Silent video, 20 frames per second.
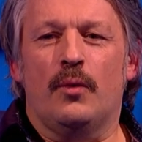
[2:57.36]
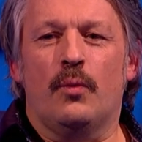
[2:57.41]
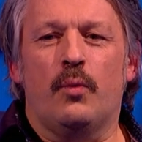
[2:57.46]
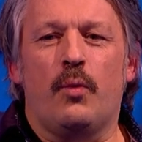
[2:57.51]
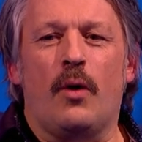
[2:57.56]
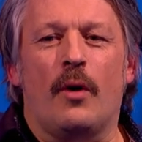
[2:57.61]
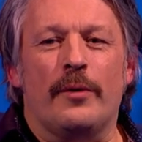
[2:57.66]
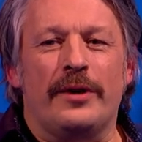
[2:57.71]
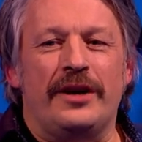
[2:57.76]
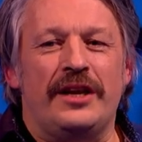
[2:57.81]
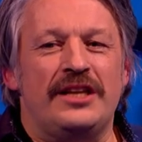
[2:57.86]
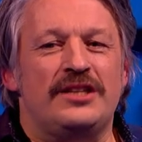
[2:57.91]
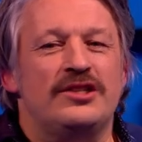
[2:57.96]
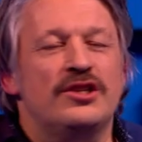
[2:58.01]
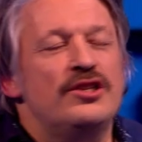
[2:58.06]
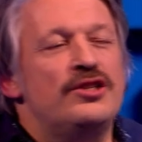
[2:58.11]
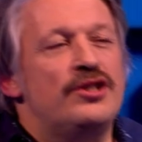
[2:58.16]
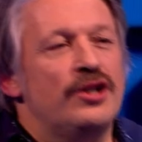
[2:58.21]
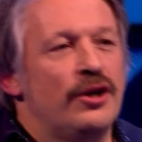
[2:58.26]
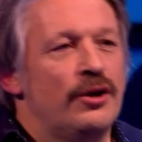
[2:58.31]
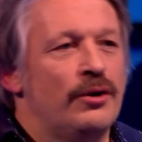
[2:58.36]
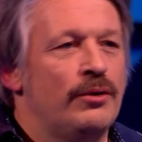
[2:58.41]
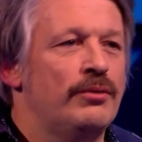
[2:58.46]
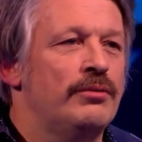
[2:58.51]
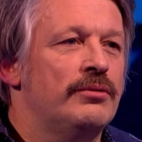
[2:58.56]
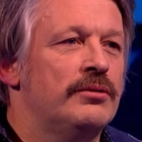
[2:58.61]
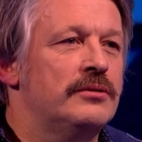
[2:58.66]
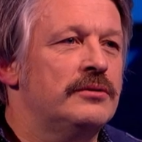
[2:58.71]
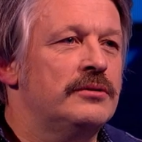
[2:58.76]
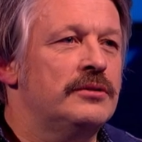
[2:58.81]
what we need to
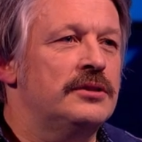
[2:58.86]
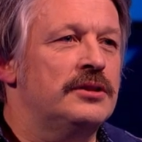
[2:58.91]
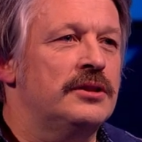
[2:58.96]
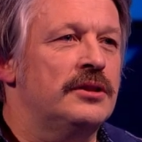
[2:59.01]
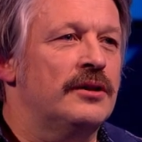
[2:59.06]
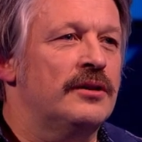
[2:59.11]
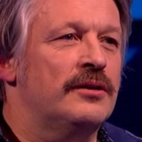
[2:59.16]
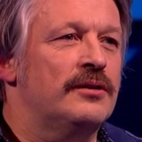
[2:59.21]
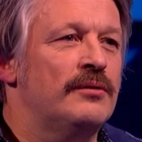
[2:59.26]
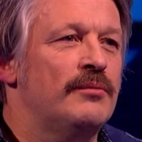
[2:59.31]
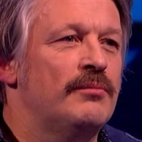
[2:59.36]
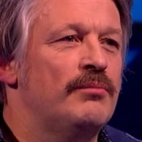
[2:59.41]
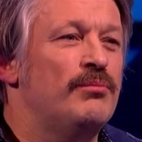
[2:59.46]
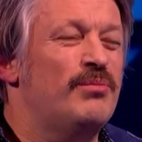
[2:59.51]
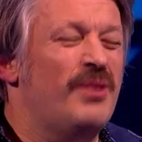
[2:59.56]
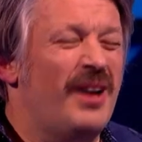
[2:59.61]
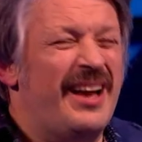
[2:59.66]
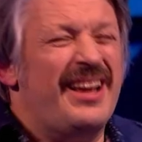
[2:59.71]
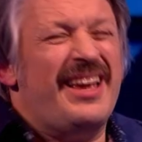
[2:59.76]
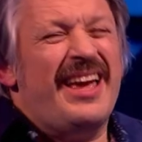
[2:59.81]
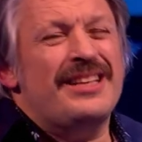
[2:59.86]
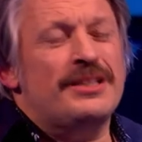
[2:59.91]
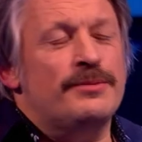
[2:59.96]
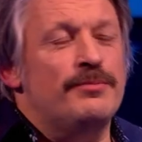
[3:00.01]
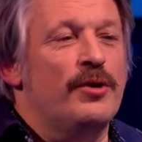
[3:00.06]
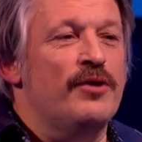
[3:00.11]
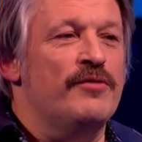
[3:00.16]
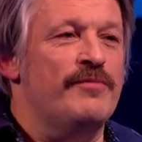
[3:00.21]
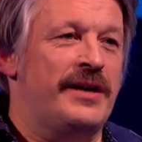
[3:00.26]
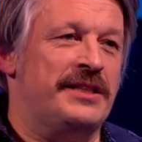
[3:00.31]
do to, I guess,
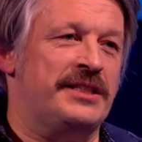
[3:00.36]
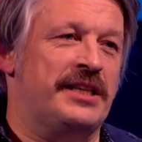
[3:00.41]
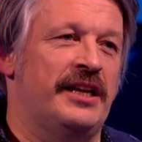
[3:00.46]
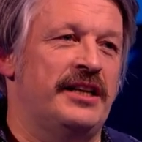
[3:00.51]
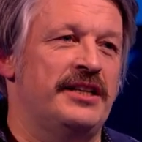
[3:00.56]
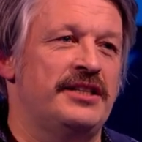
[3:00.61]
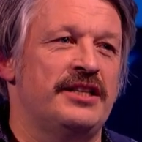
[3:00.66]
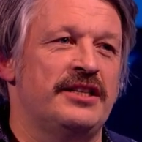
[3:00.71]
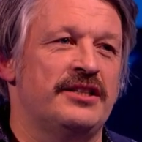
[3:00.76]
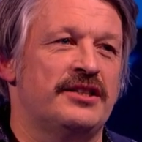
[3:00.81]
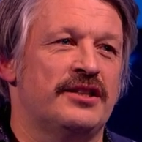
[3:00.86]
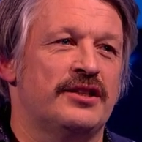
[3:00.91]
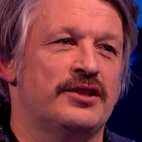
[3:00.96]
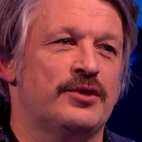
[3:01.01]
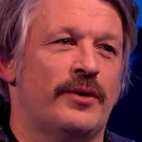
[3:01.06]
move masculinity into the